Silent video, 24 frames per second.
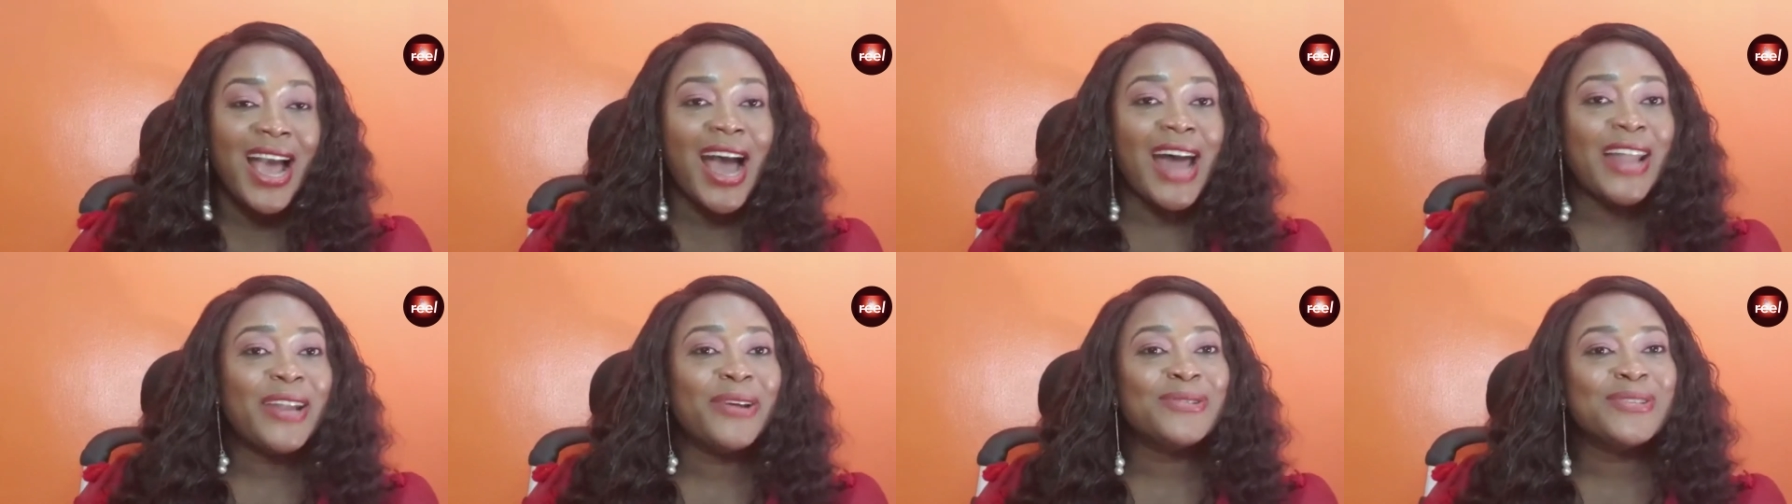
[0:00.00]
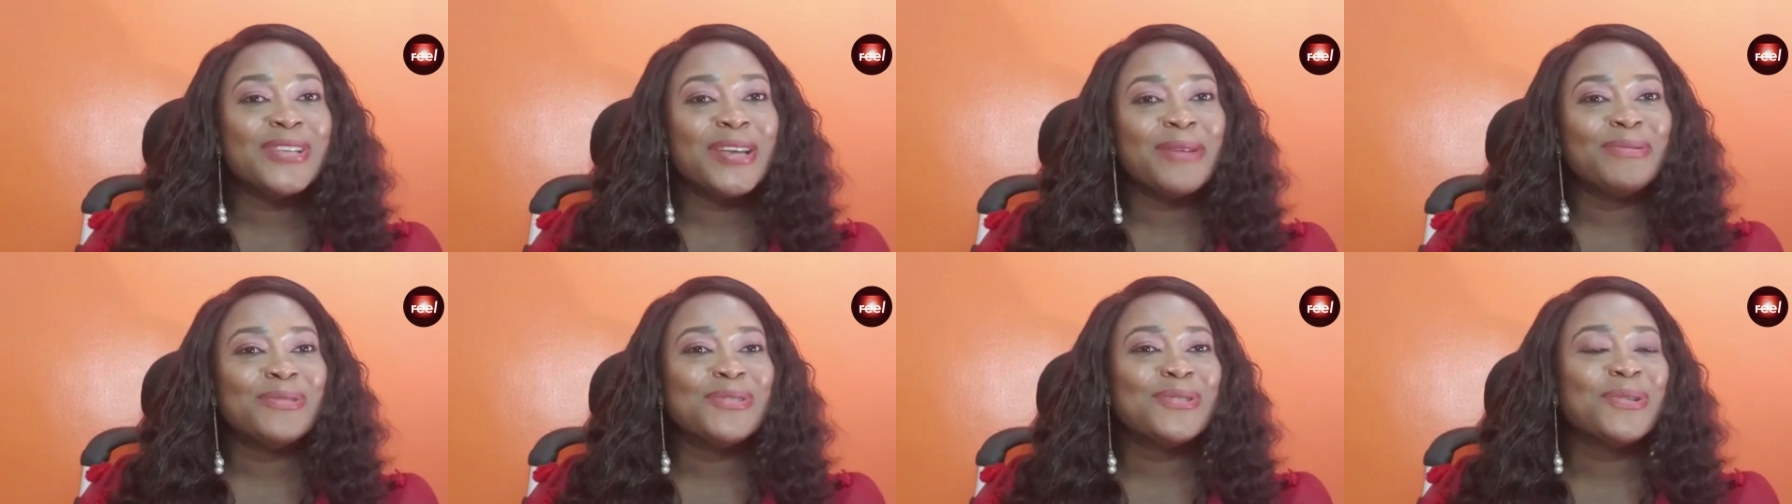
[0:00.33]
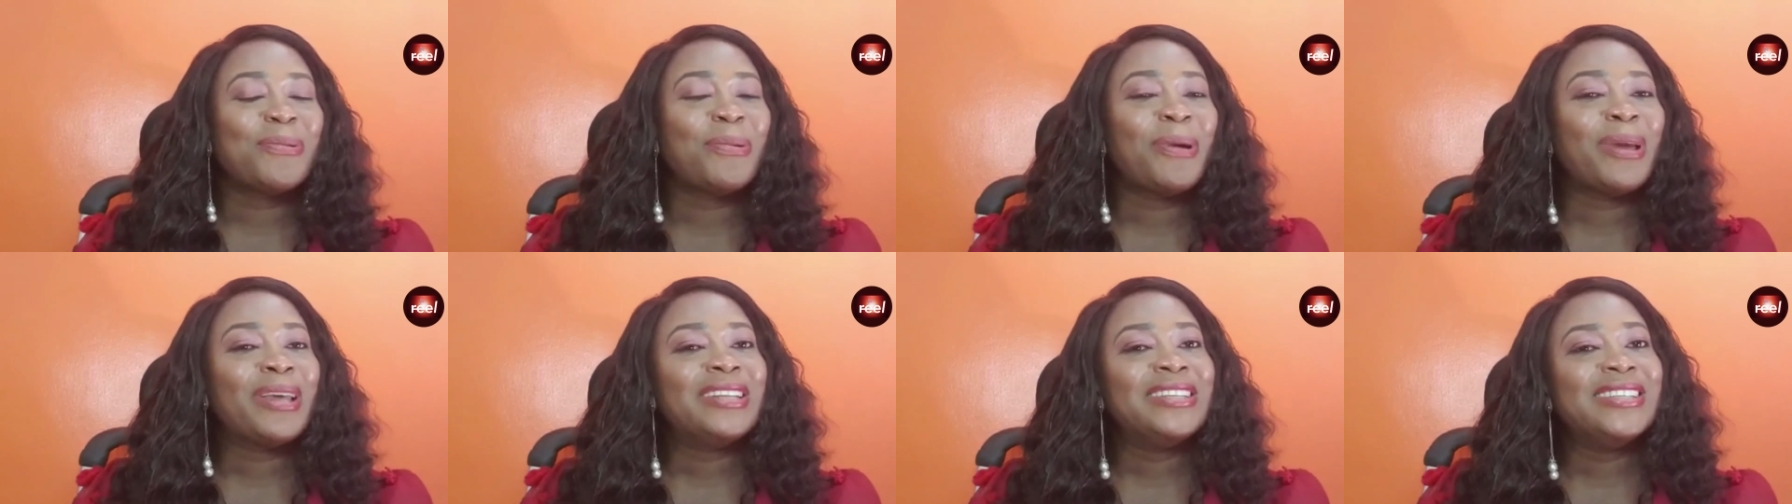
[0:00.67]
and I was able to
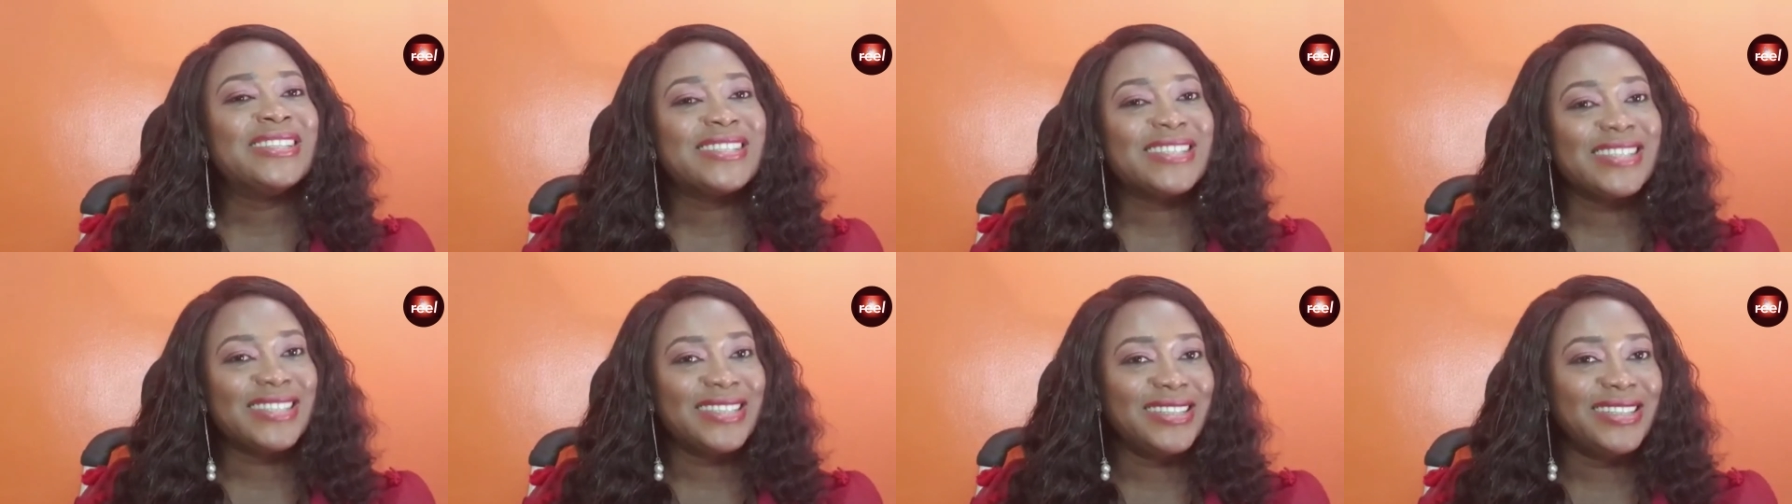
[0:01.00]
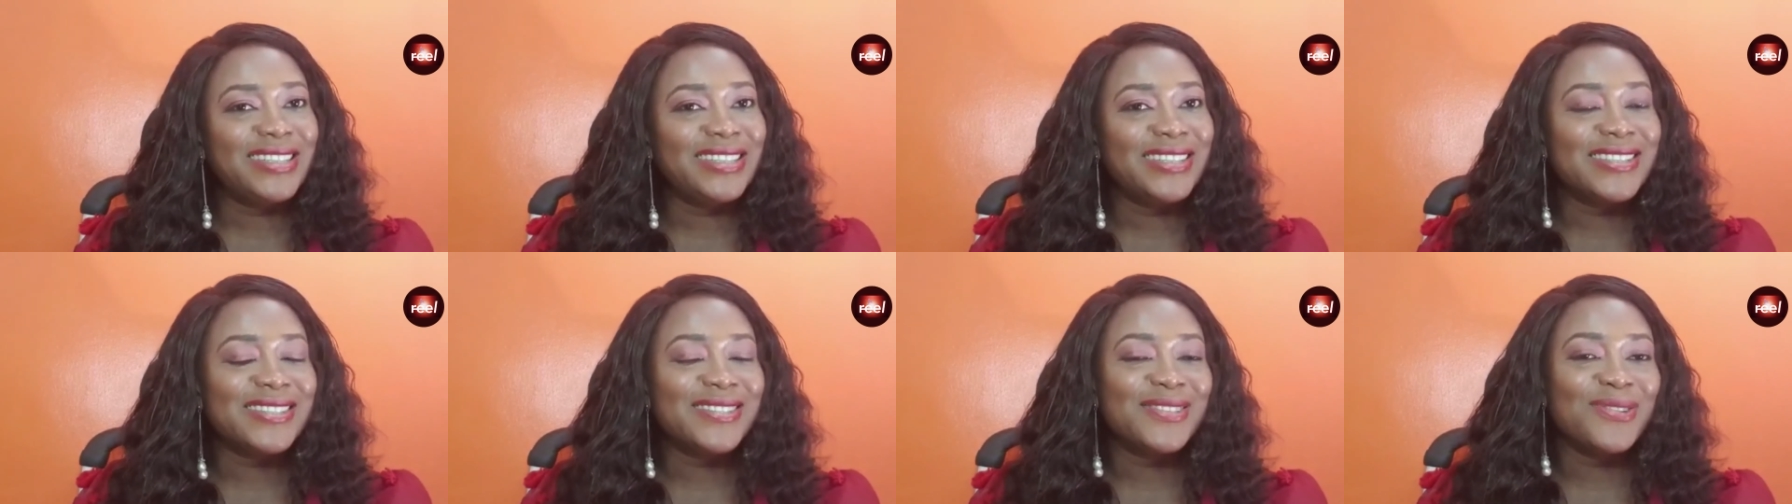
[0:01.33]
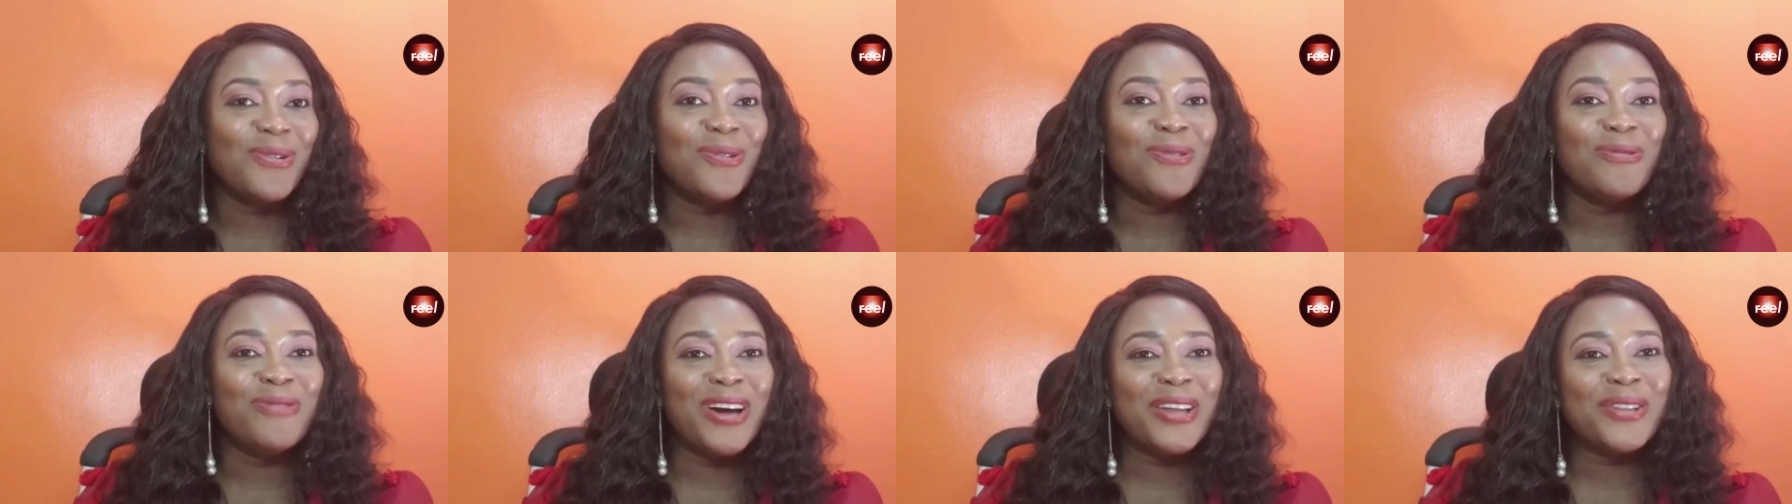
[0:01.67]
quickly see it
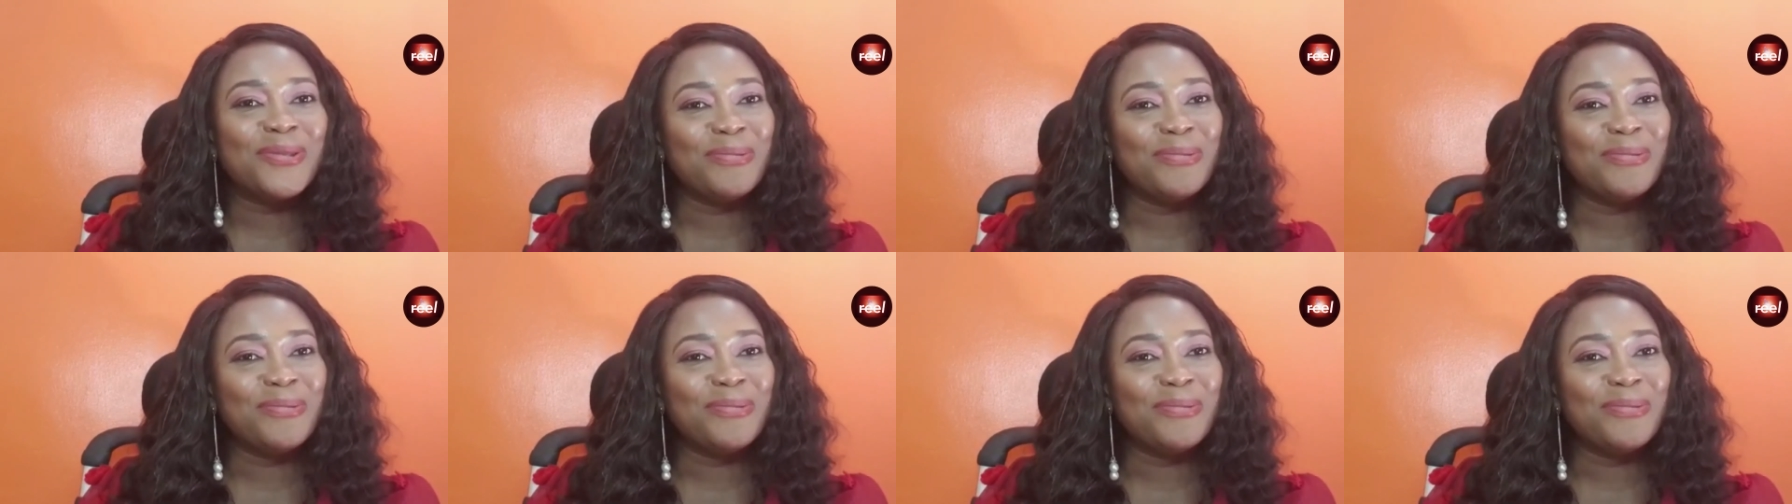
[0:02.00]
over